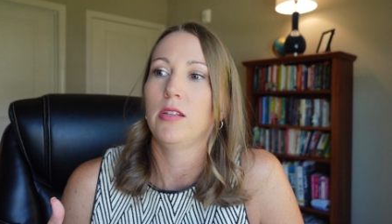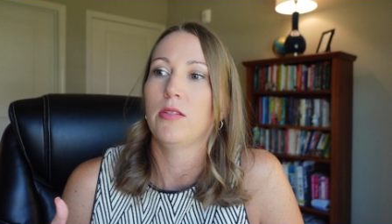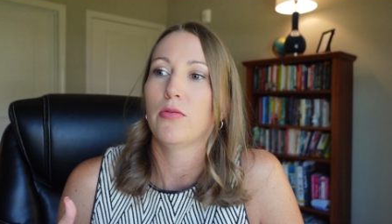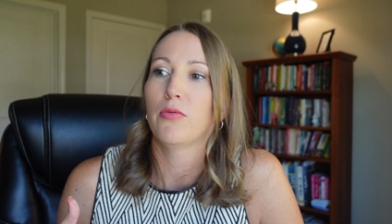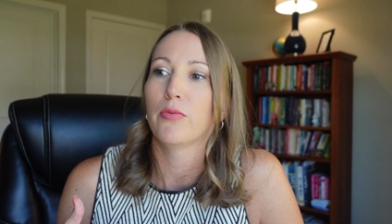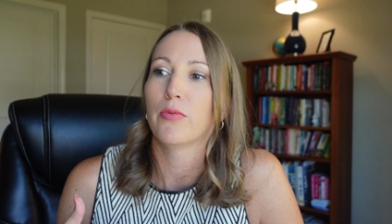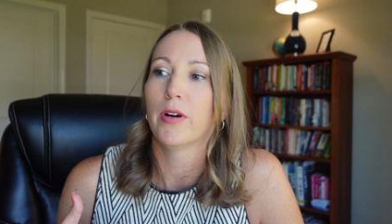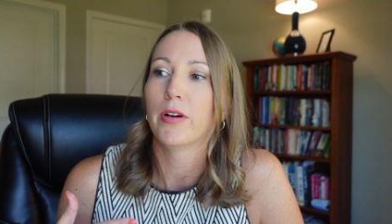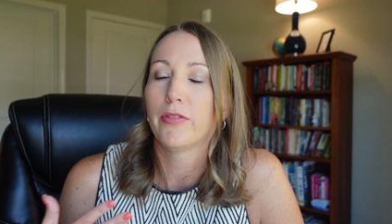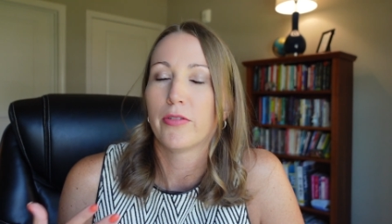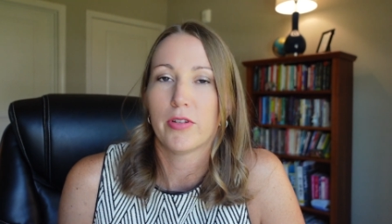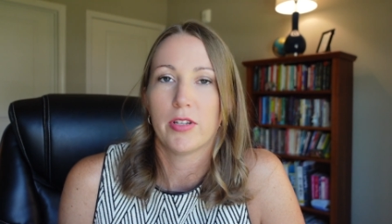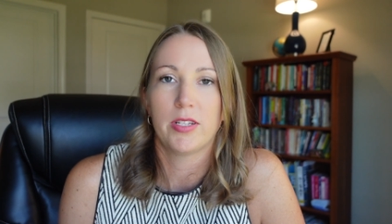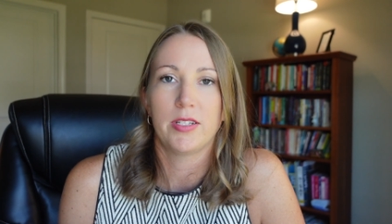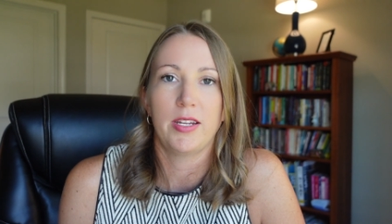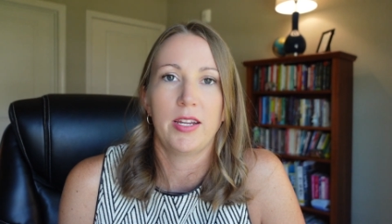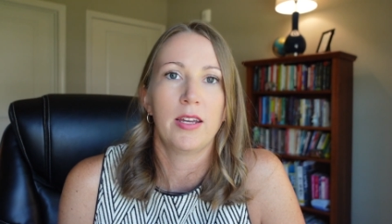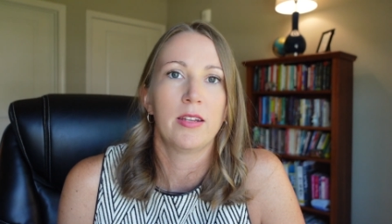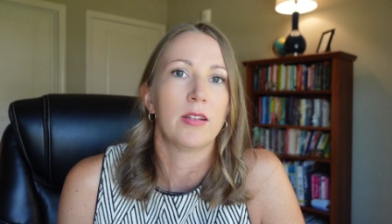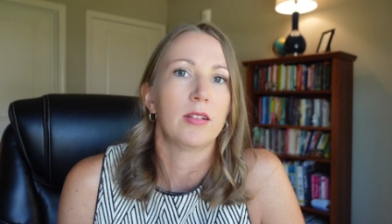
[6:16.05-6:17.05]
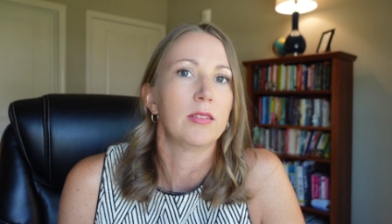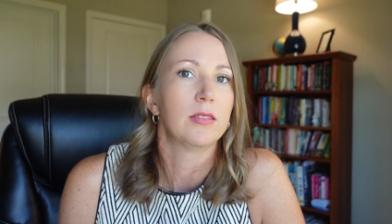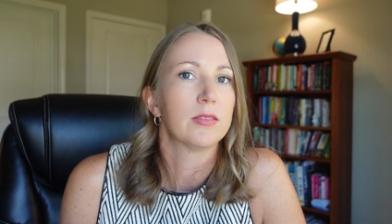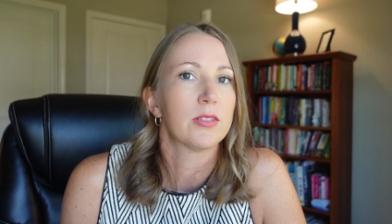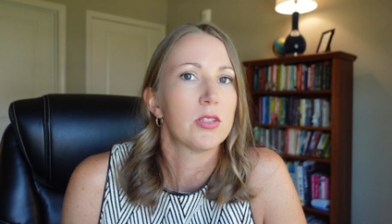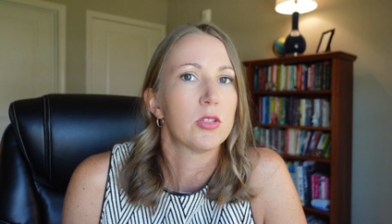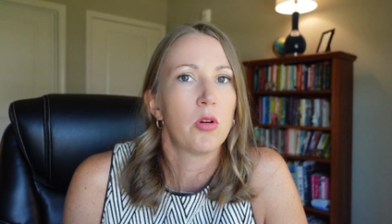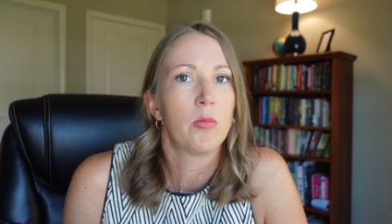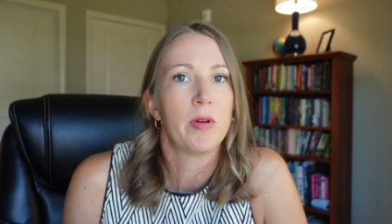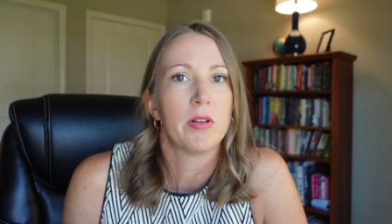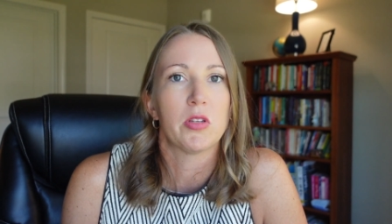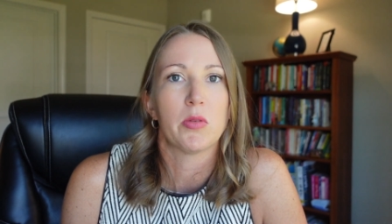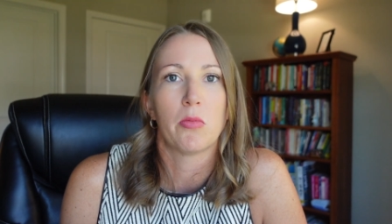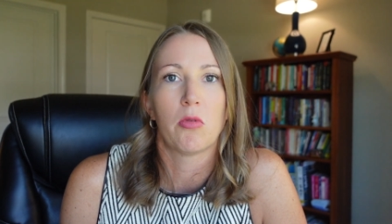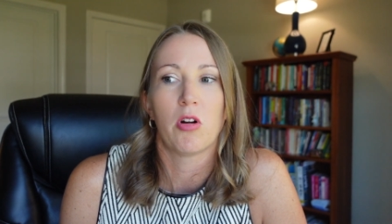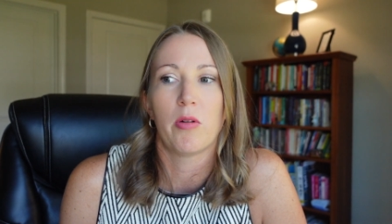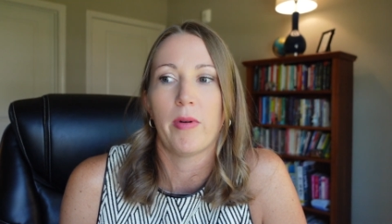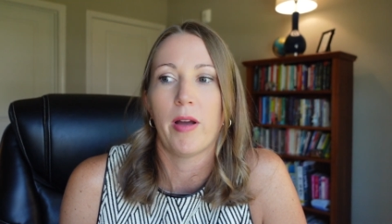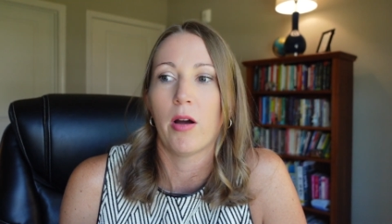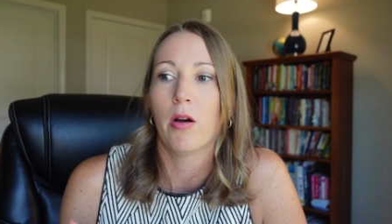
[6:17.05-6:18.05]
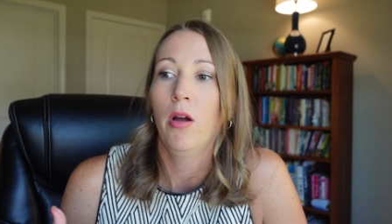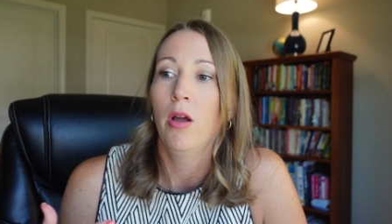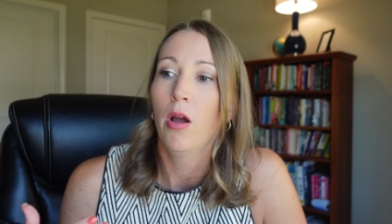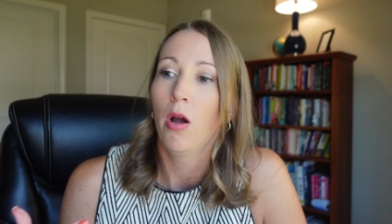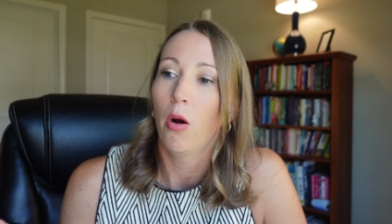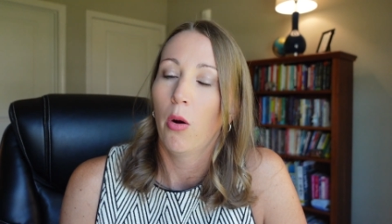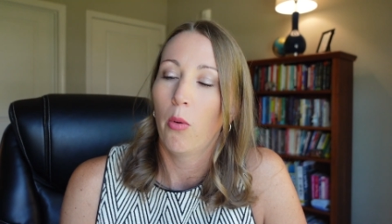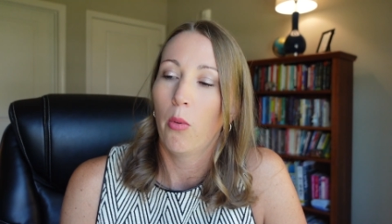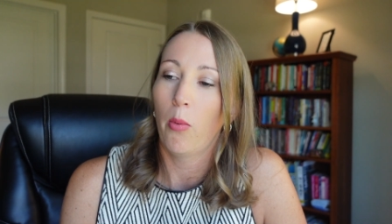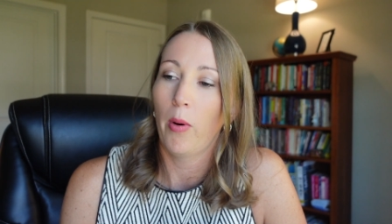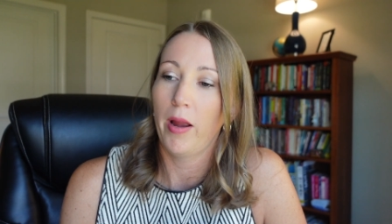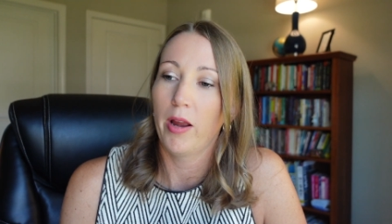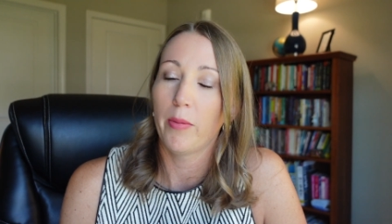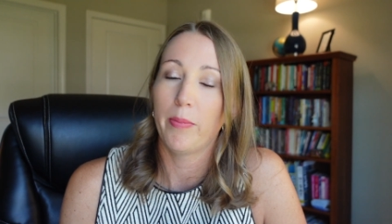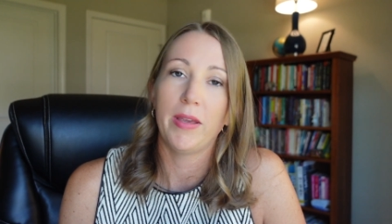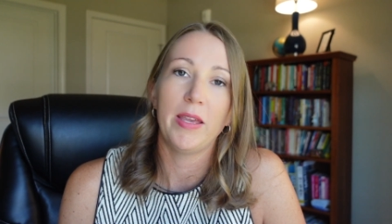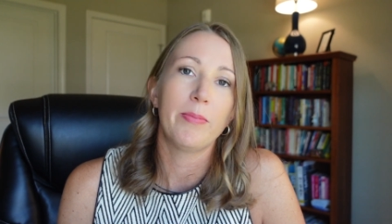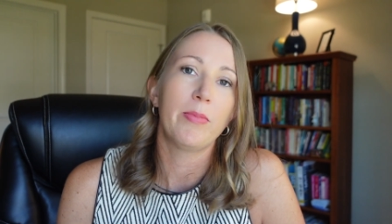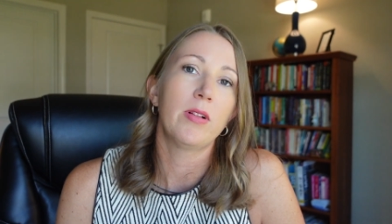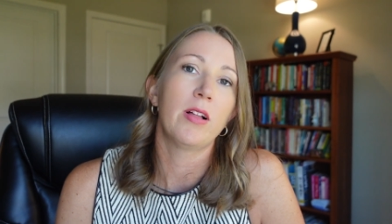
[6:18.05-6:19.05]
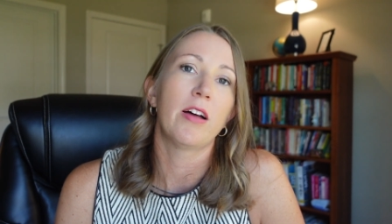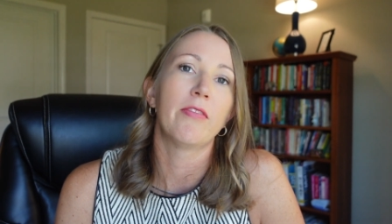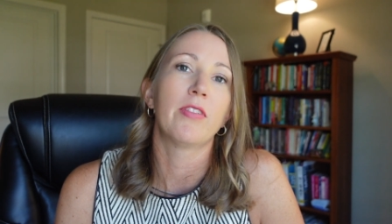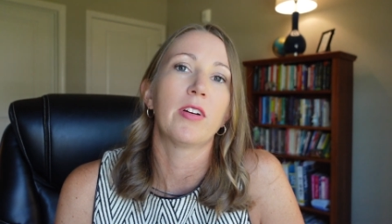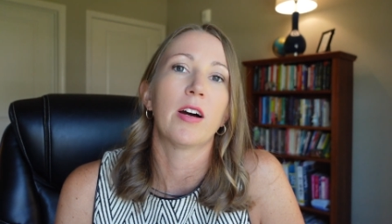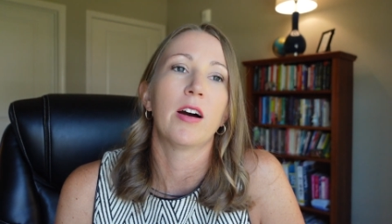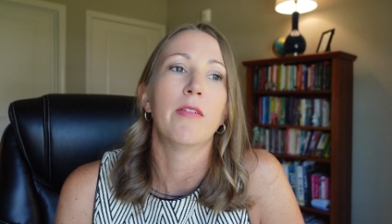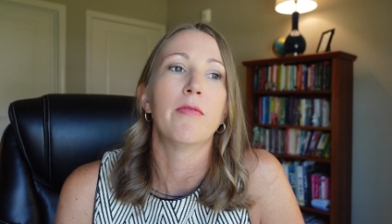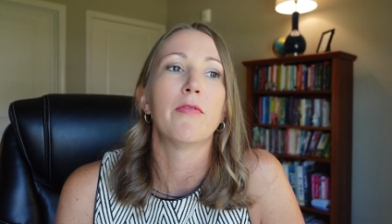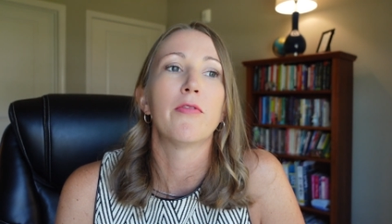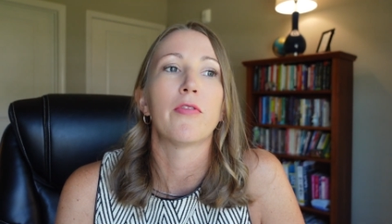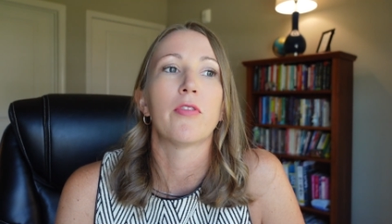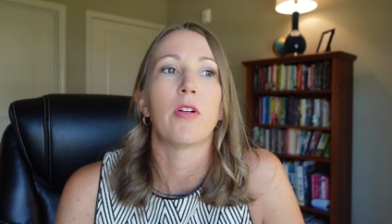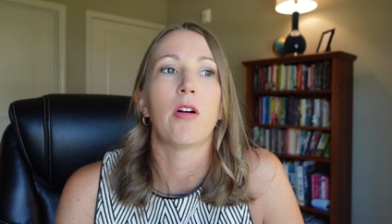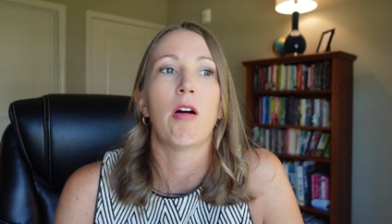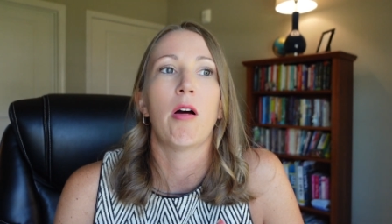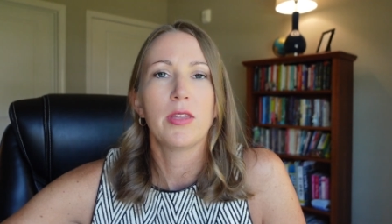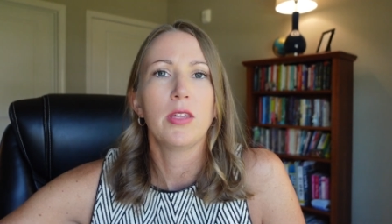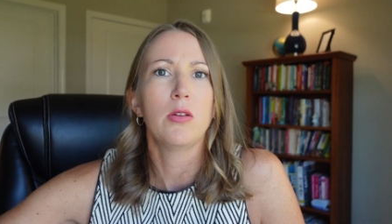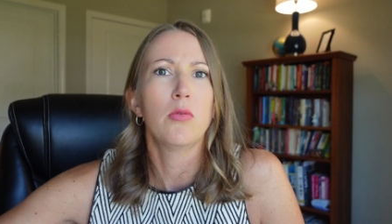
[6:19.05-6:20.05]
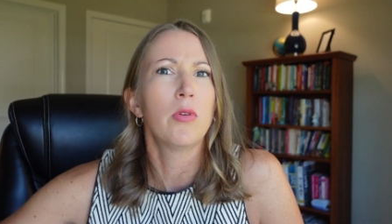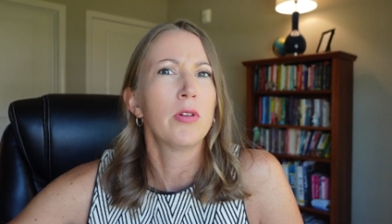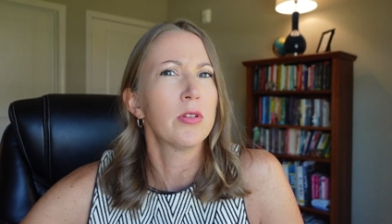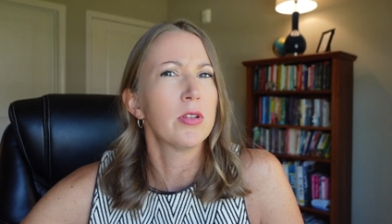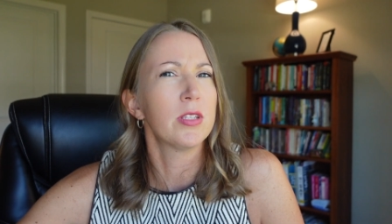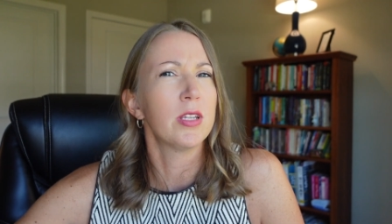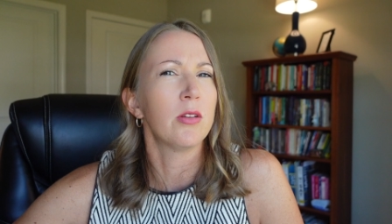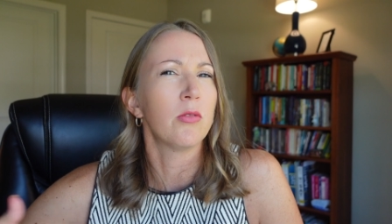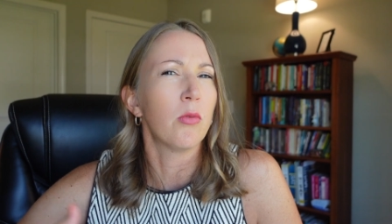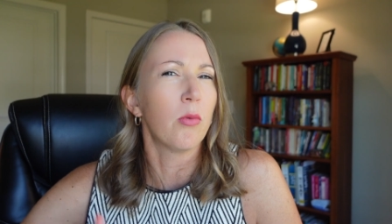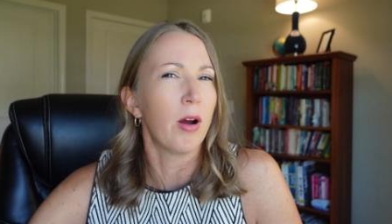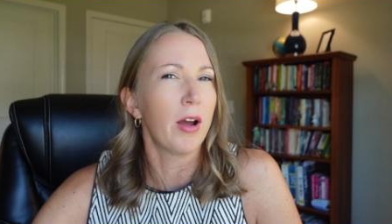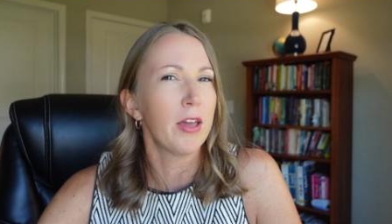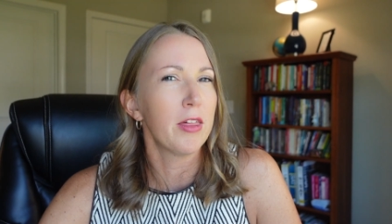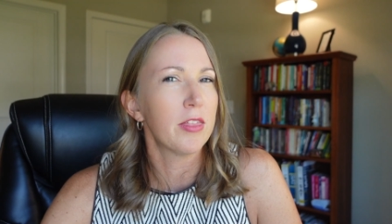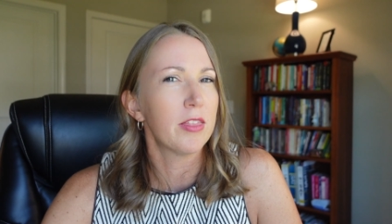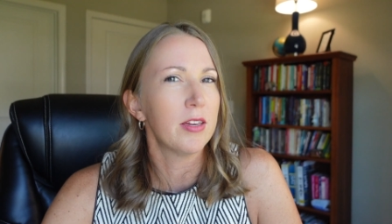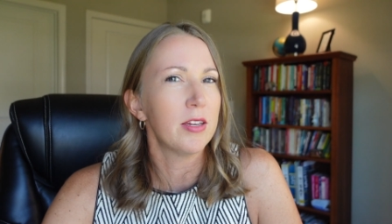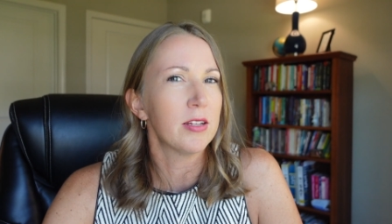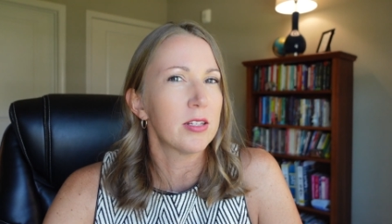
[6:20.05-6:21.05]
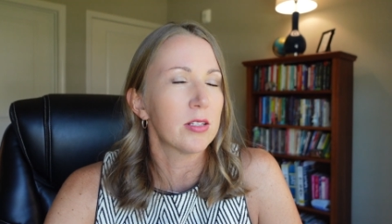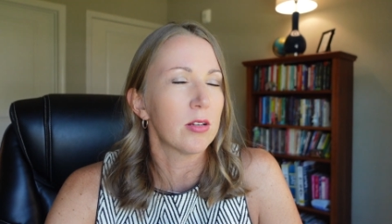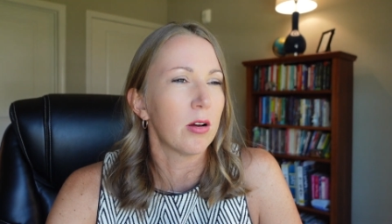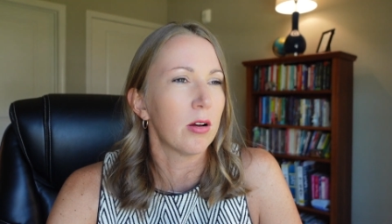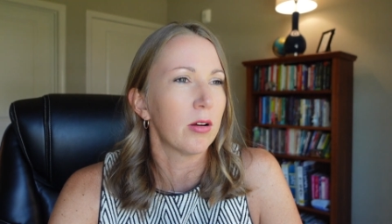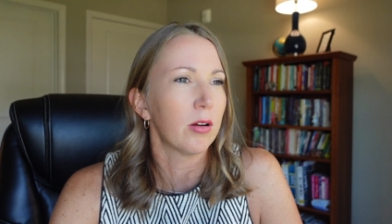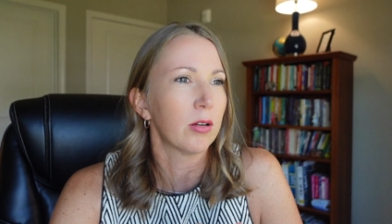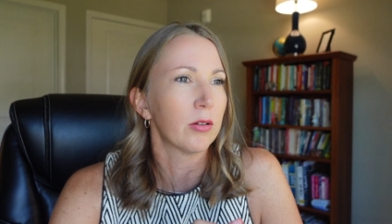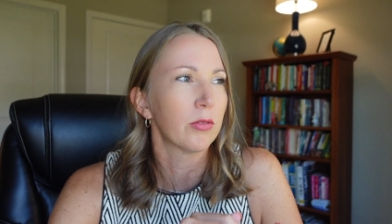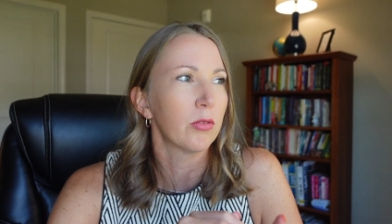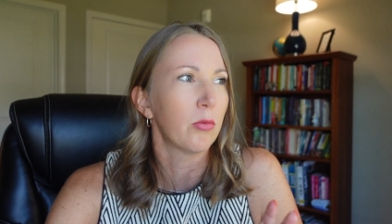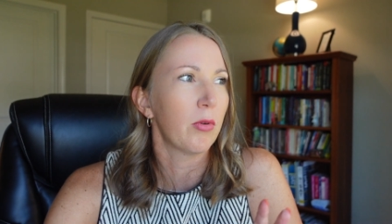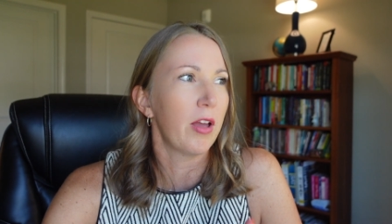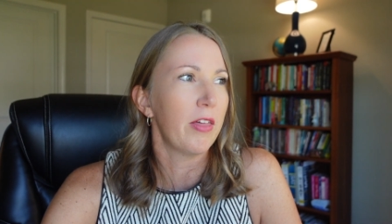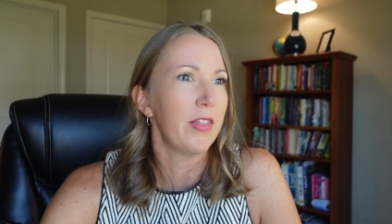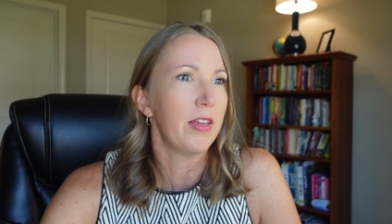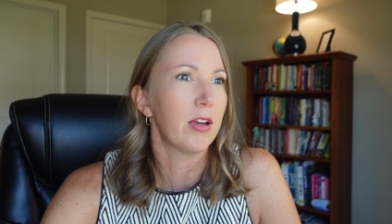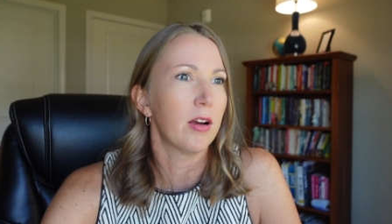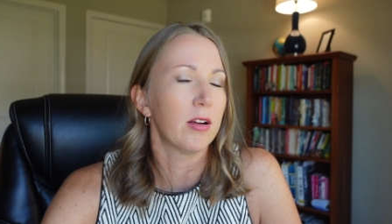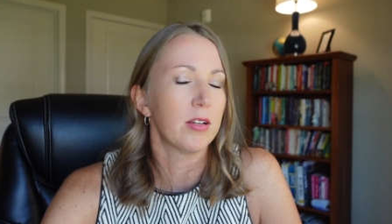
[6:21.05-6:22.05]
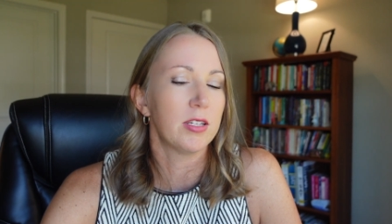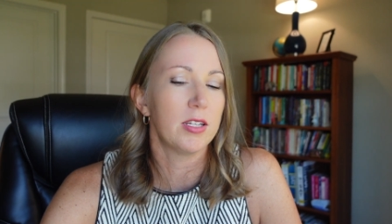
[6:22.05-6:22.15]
you understand so much more about where people have come from you understand why things are the way they are